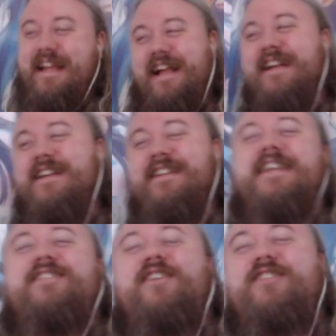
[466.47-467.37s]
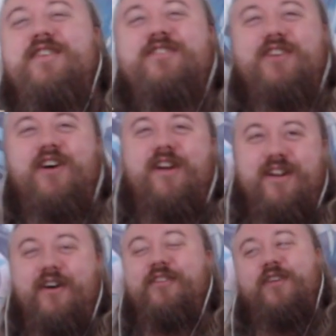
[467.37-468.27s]
yeah, she's so used to her
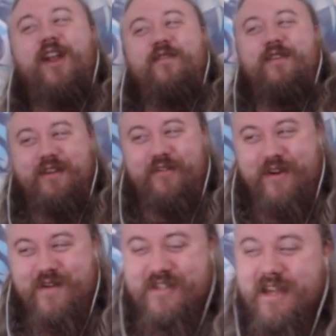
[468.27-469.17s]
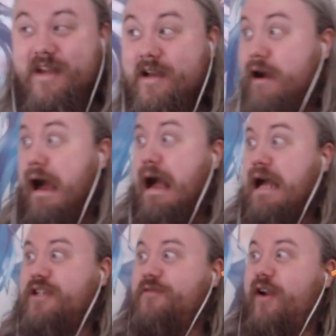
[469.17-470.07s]
not following the rules.
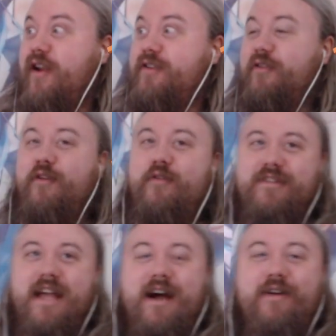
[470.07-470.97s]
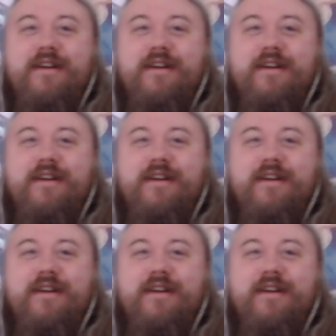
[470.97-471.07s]
Ah, she's following the rules now?